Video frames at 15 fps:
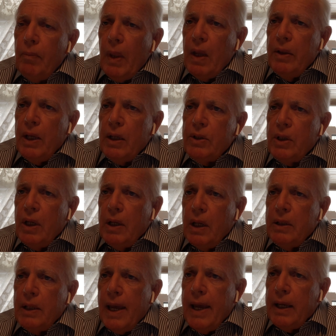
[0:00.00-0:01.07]
that's
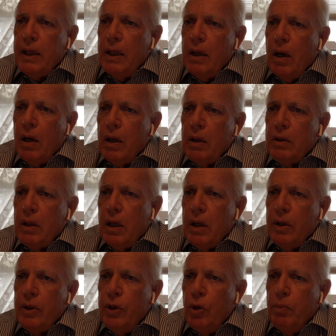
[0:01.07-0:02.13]
attacking
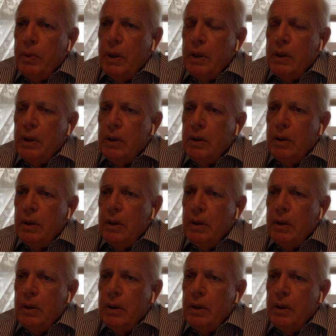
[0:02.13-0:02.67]
our human